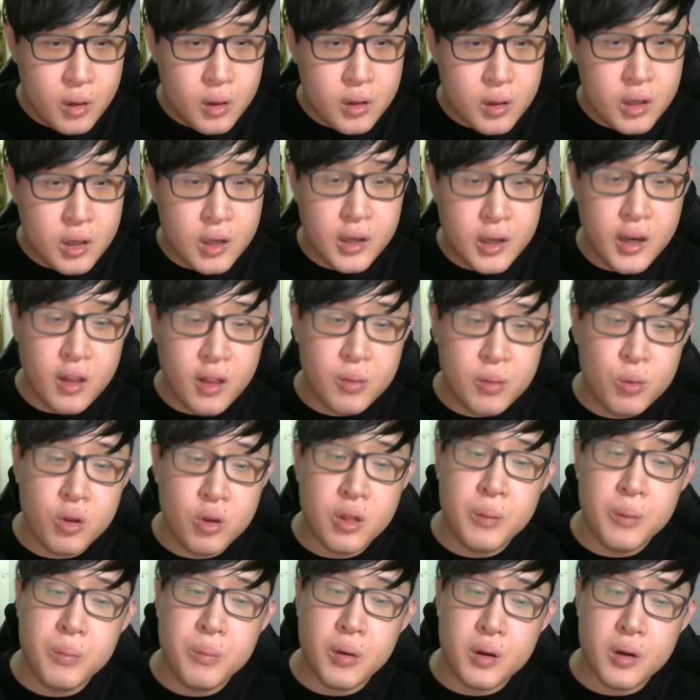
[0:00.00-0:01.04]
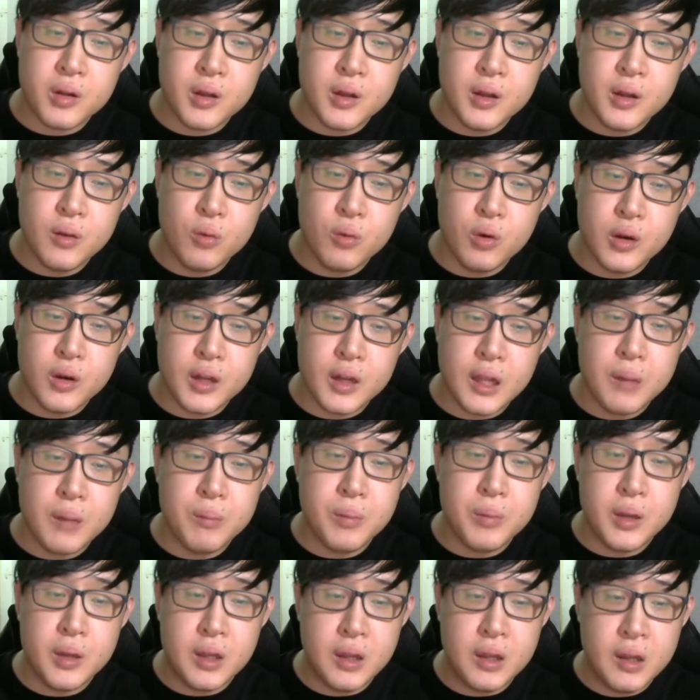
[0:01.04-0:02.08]
The next most important would then
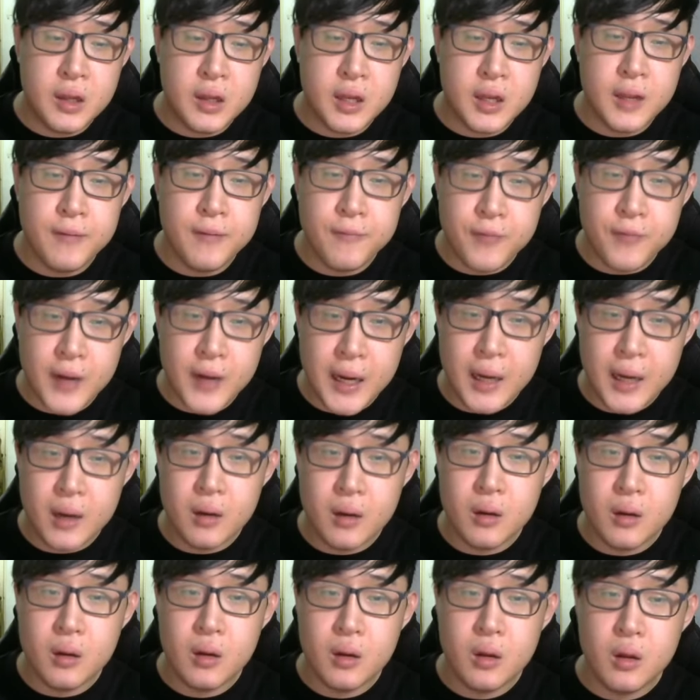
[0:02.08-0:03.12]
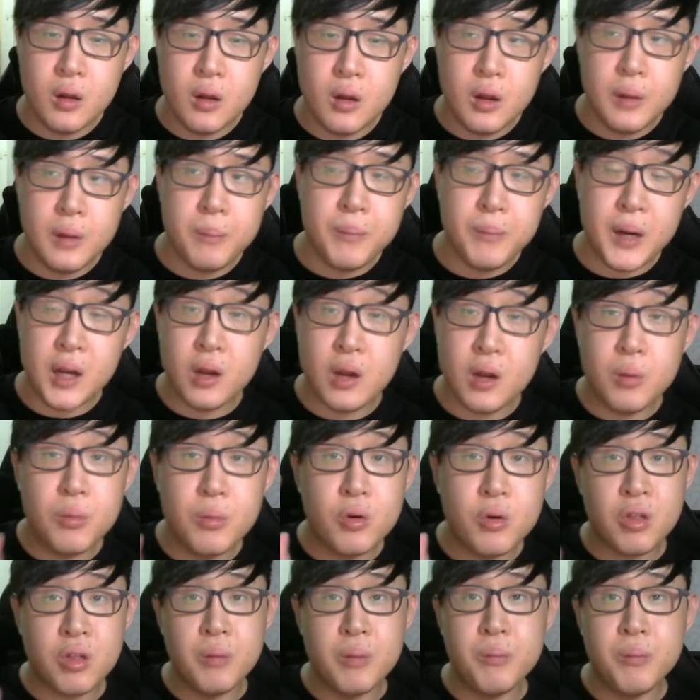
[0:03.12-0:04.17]
be team fight. But the
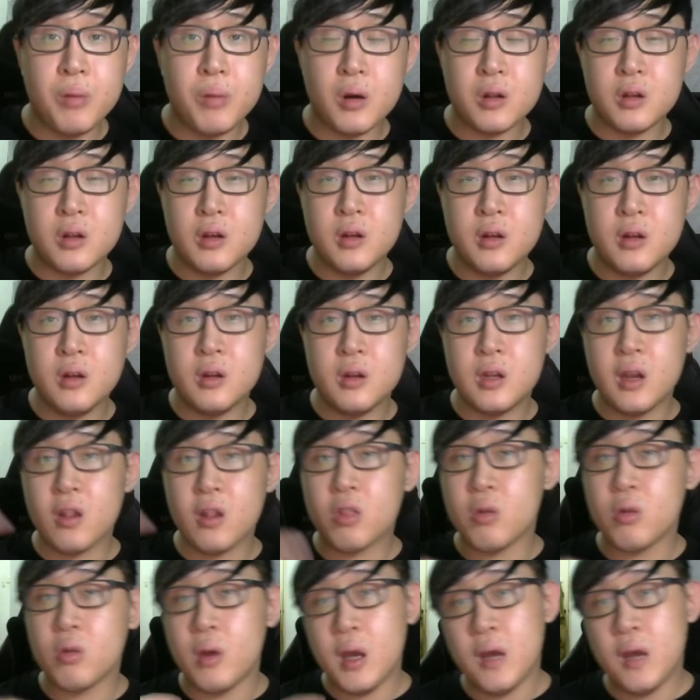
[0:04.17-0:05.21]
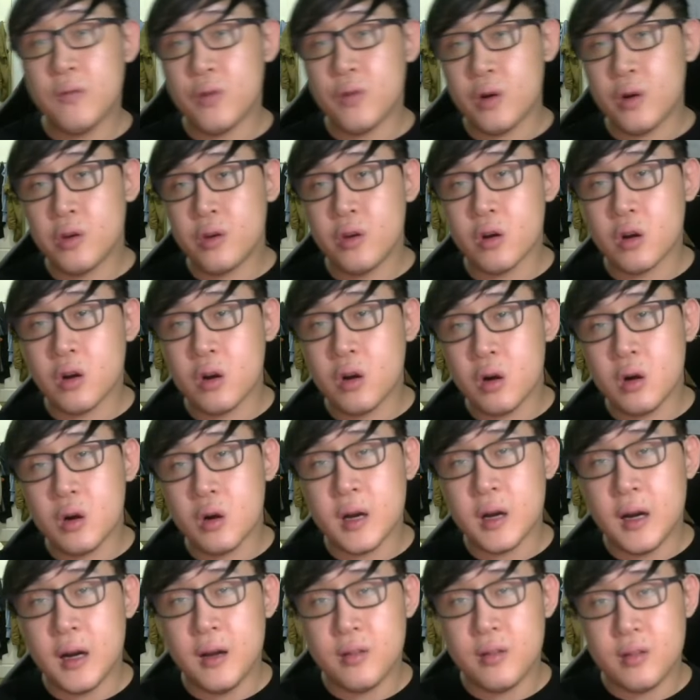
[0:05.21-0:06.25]
most important things to have on your core
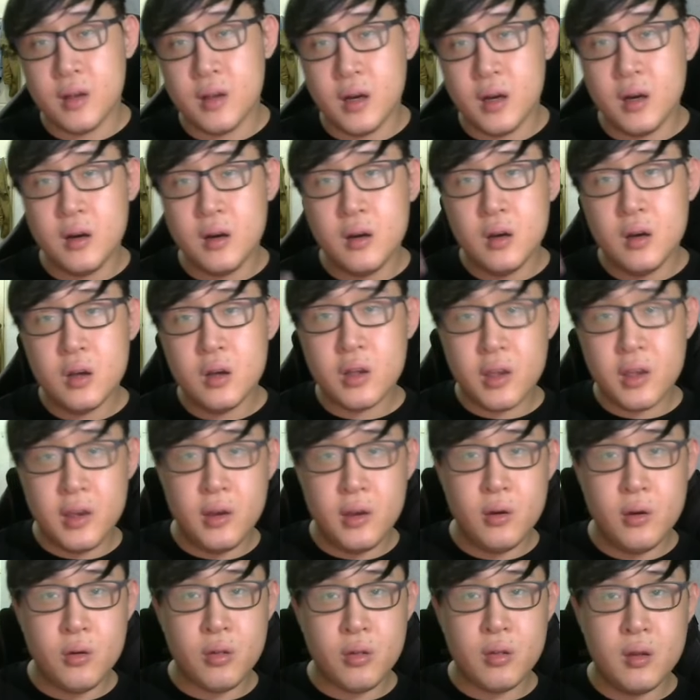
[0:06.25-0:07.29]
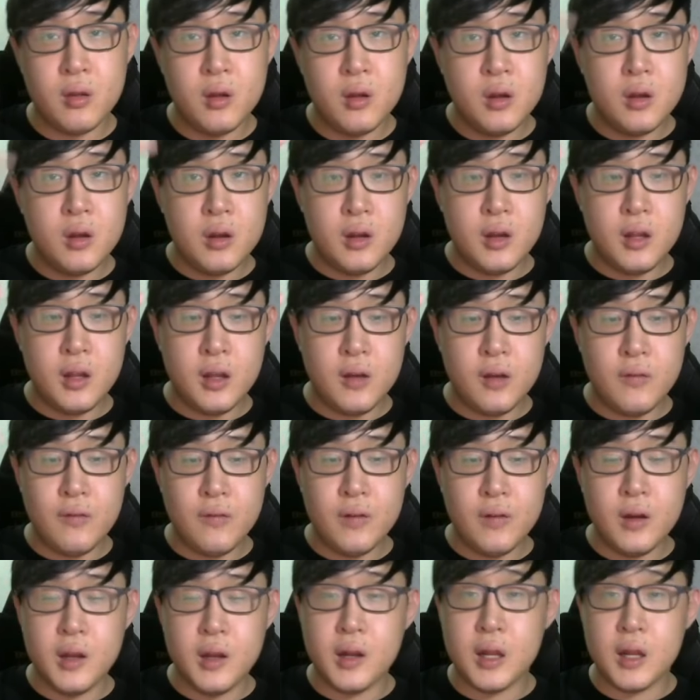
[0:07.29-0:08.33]
cards are kills, death,
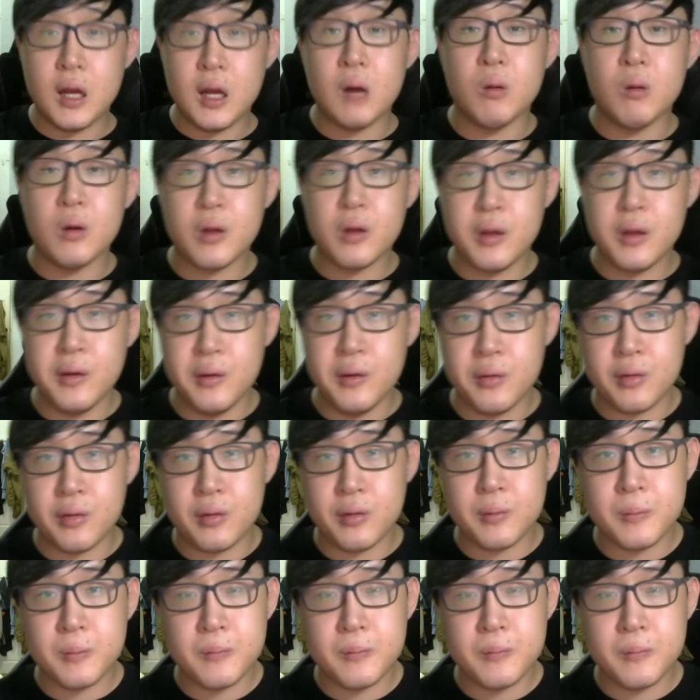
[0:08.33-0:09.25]
and tower kills.